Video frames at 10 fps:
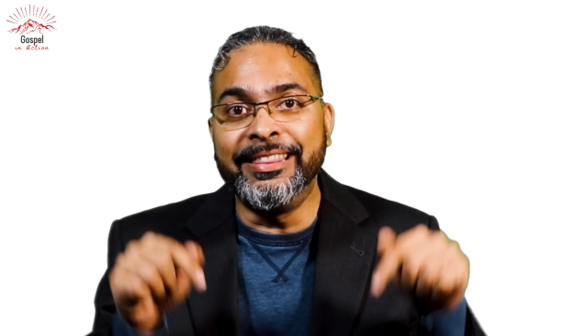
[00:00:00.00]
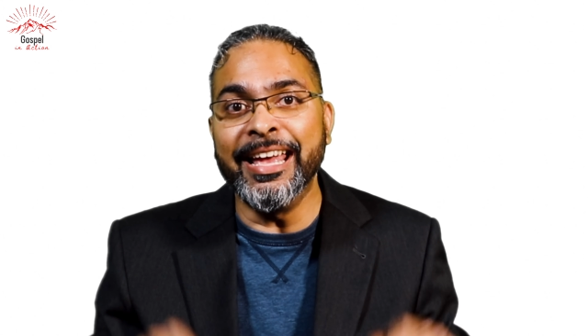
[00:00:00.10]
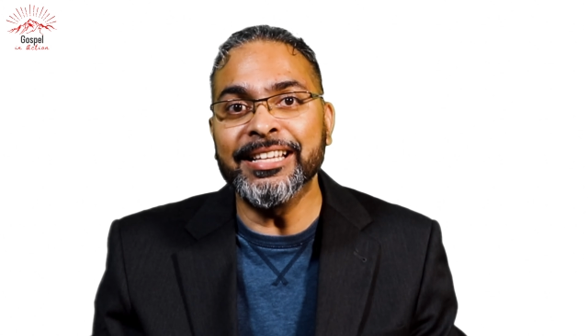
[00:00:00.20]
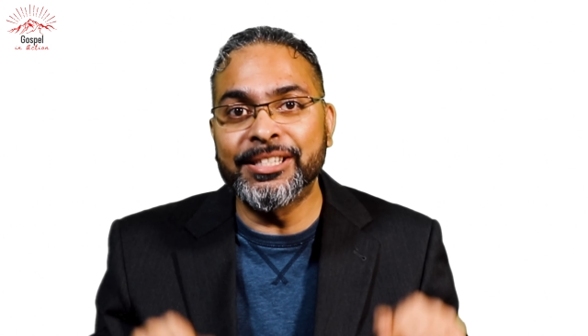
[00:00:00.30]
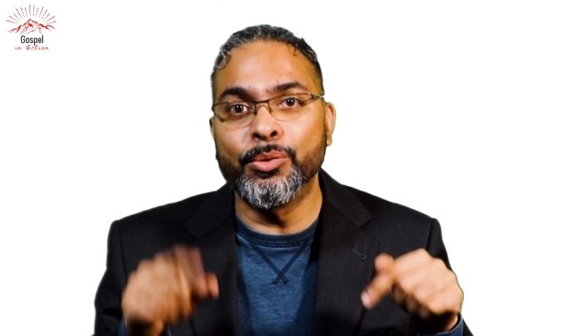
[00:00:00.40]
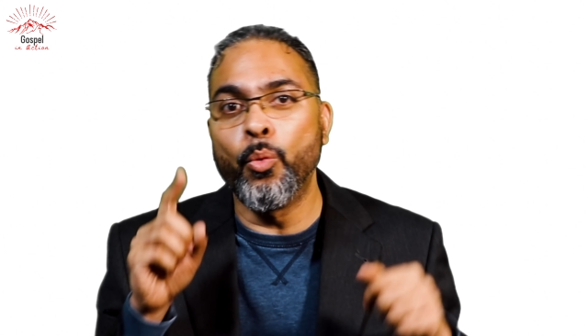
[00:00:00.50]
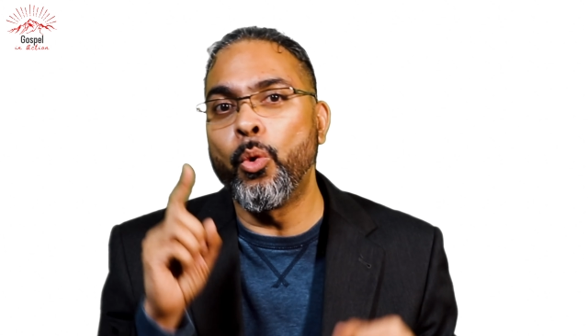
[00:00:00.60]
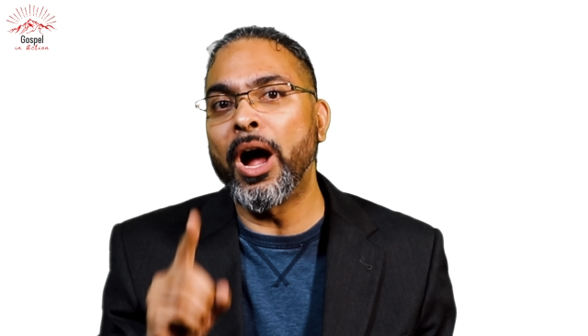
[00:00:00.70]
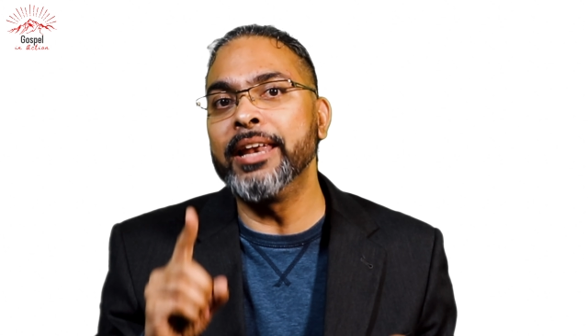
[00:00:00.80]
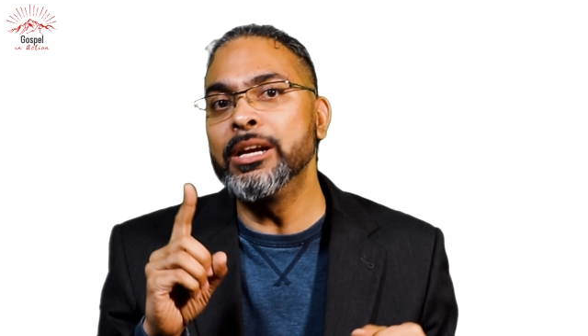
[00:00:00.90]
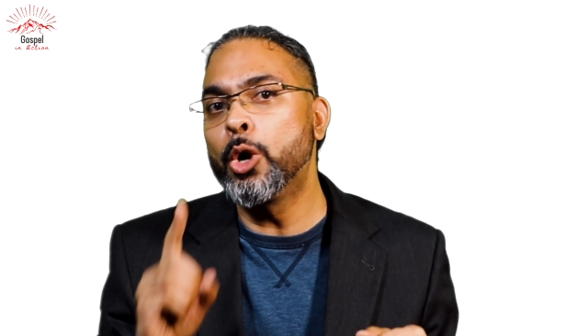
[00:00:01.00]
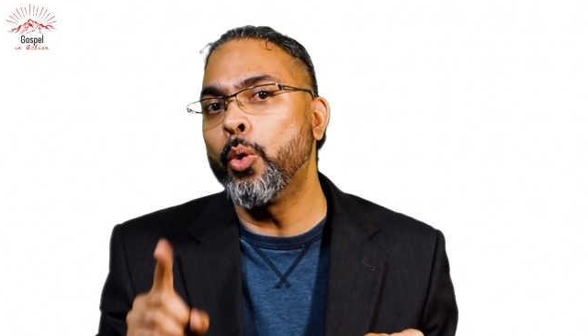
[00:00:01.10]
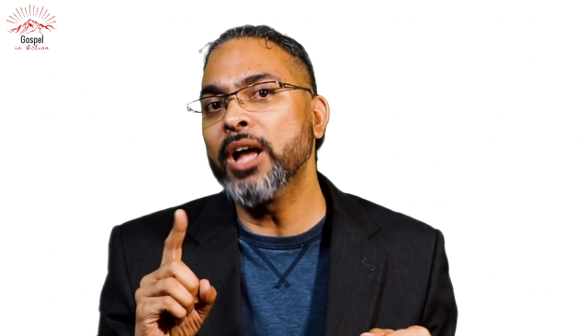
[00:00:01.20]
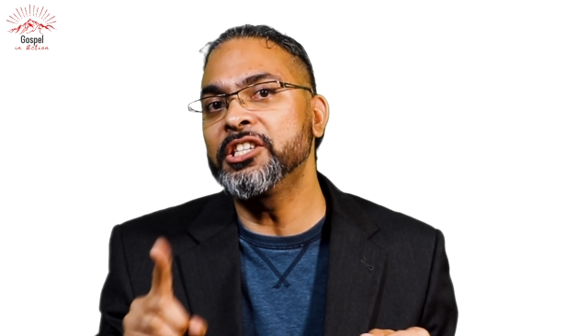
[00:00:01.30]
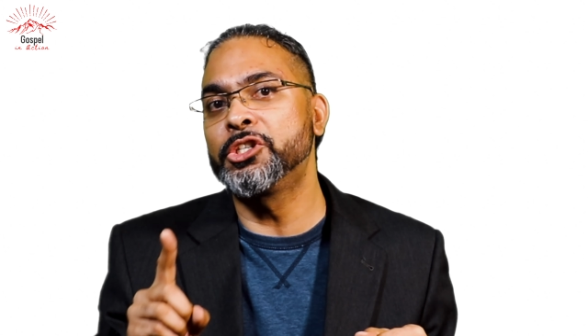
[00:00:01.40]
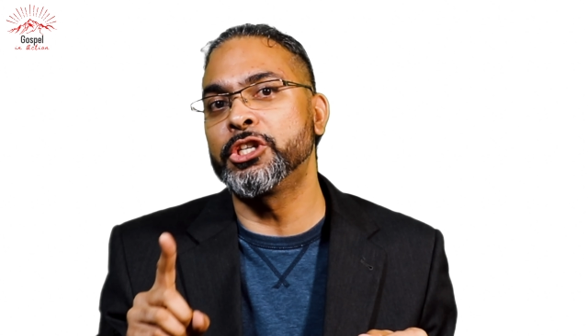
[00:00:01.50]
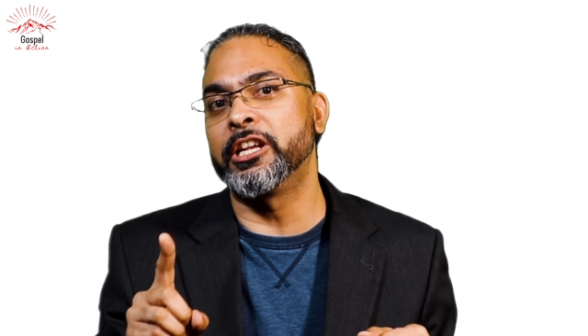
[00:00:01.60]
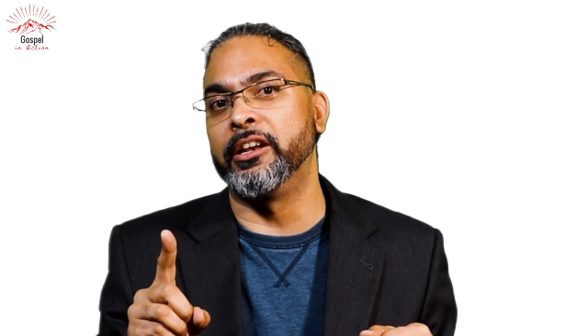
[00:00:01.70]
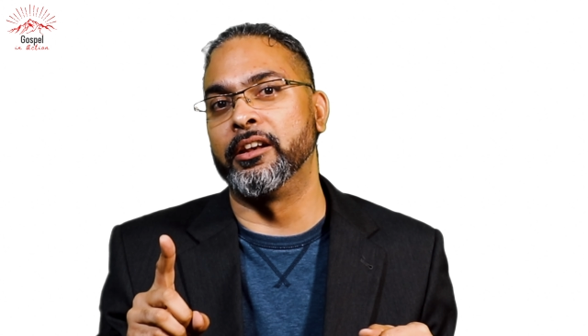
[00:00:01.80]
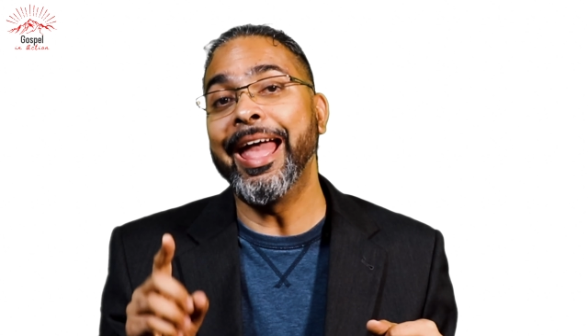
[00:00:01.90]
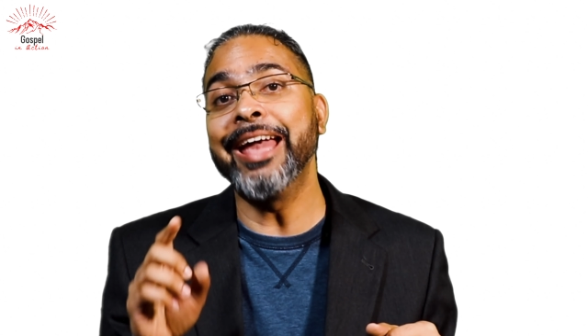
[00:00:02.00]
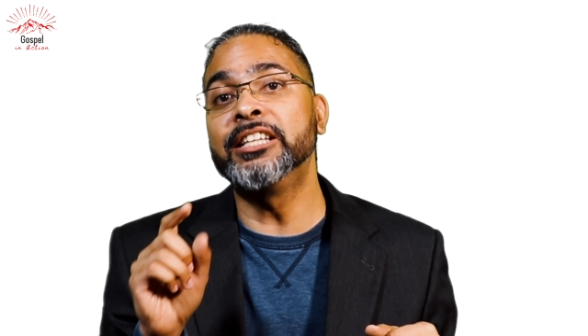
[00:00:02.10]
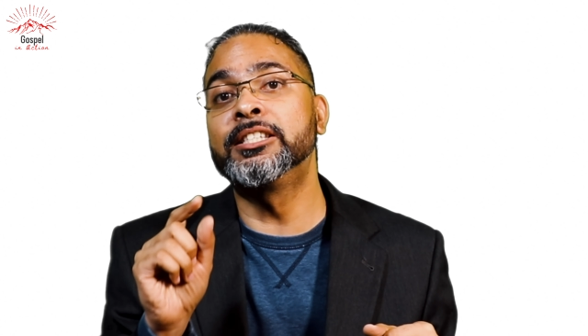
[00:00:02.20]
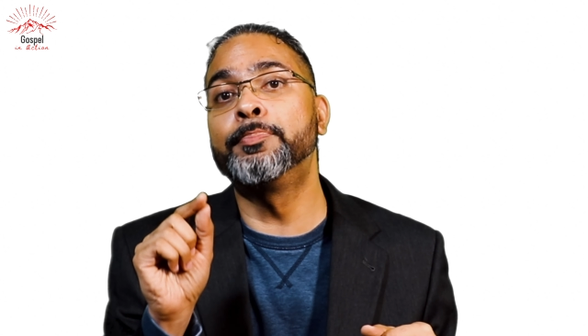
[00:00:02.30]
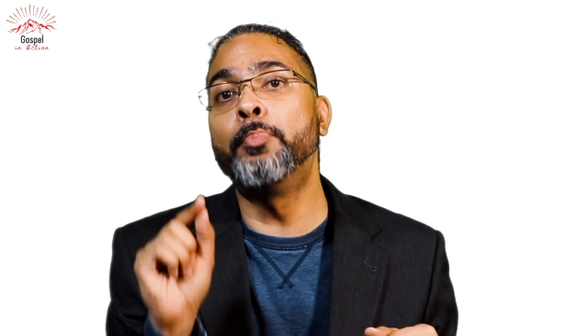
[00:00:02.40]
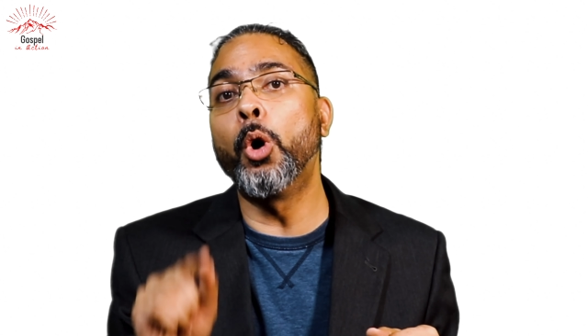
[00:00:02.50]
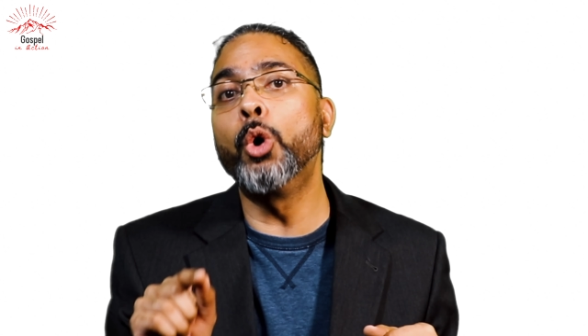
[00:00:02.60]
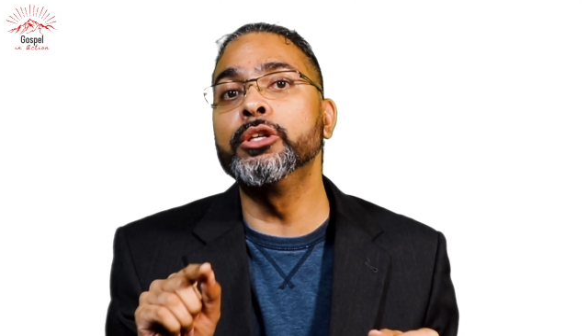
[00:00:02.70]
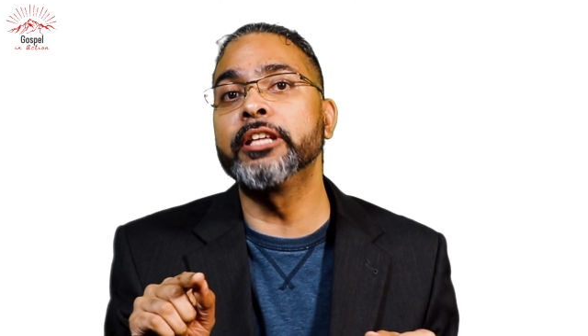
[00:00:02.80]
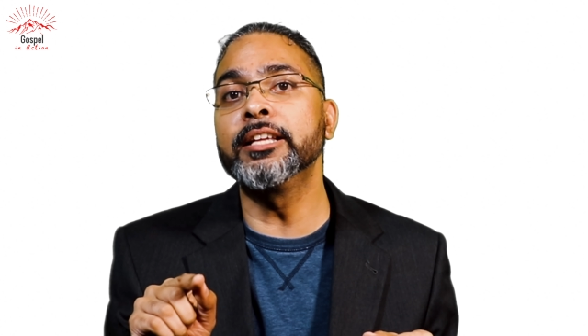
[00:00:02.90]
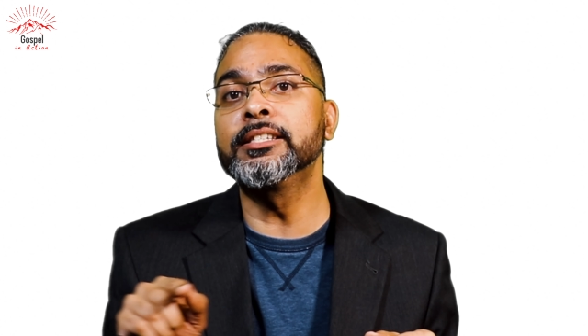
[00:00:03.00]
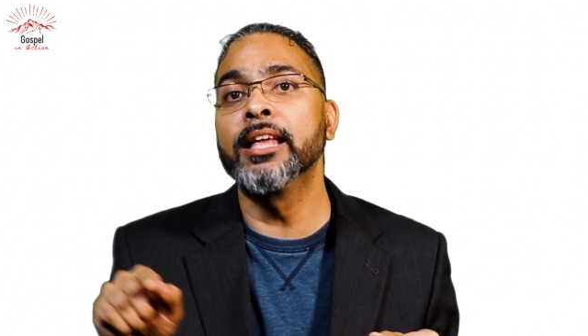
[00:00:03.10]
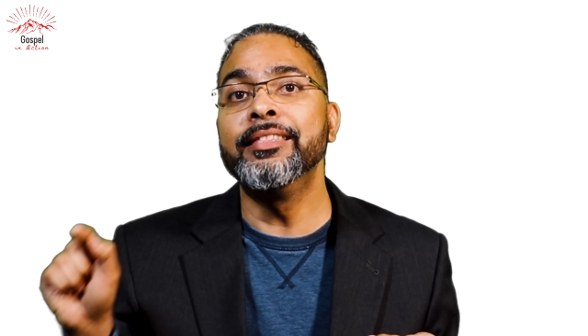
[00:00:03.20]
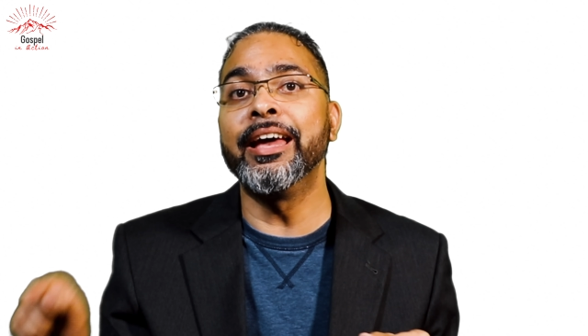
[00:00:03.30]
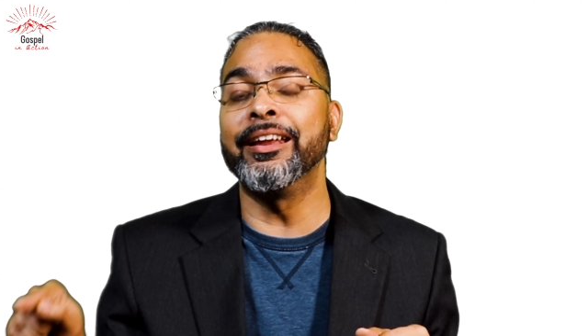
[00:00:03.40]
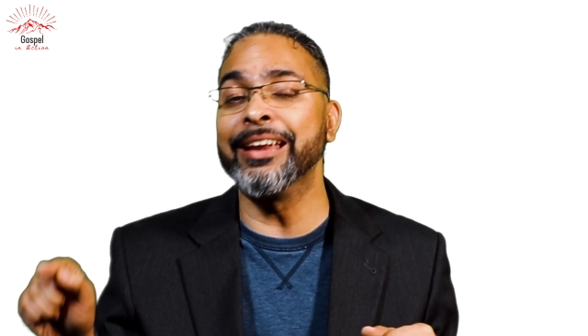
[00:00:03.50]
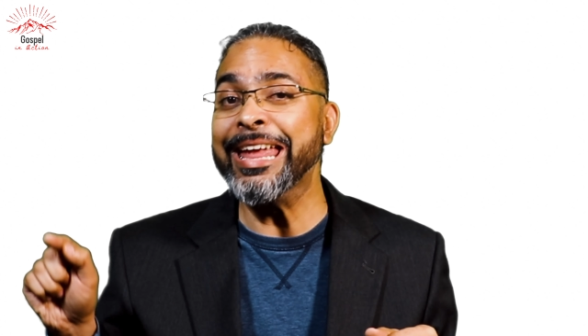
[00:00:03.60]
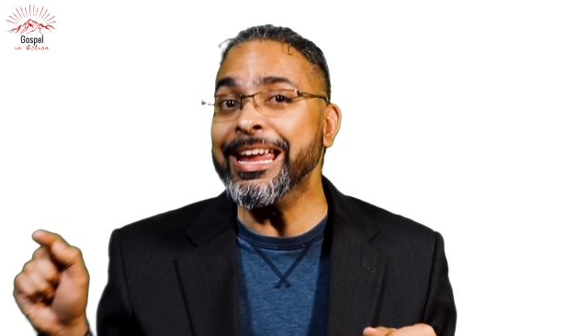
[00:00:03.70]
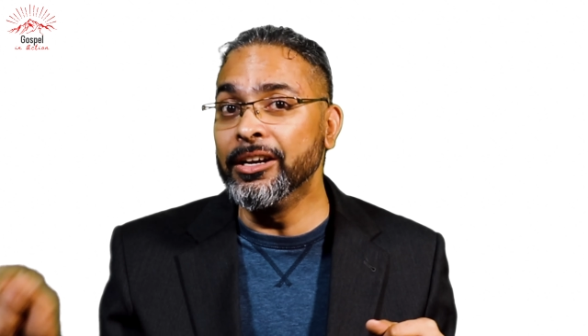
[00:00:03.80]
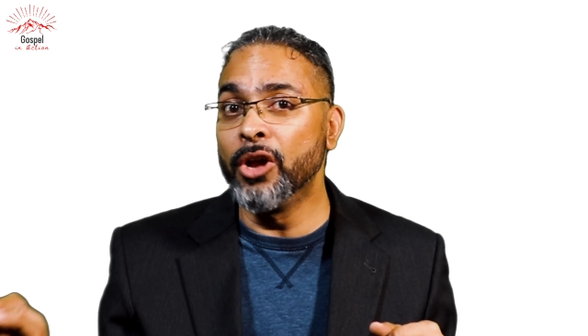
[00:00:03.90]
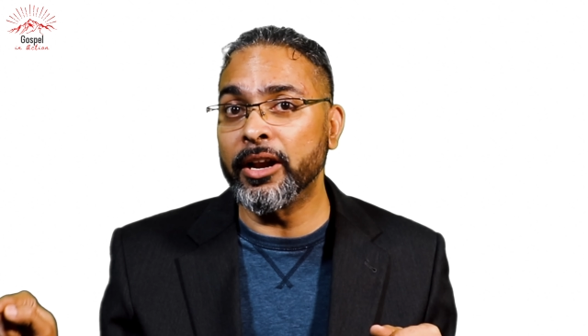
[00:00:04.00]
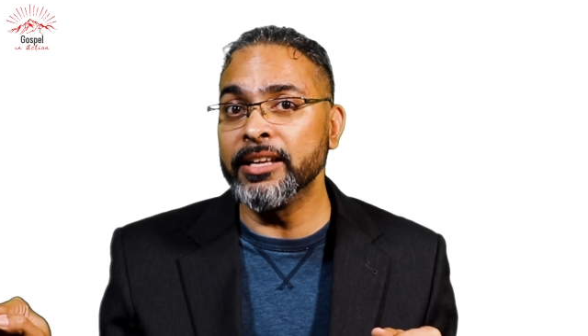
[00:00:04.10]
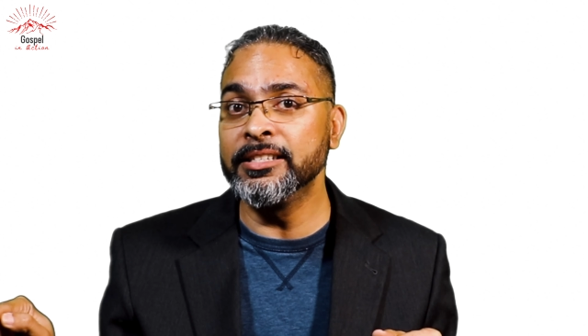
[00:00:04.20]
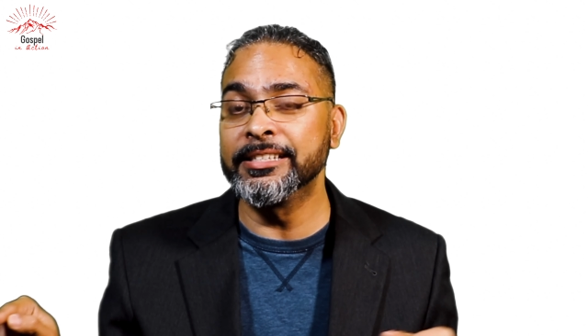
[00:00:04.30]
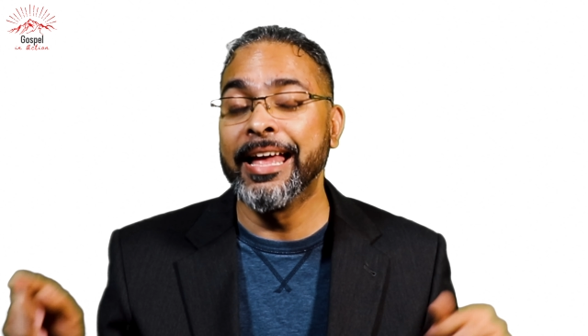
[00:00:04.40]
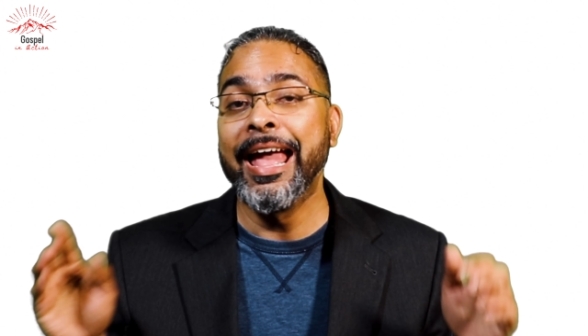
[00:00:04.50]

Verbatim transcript: this one question exposes their ignorance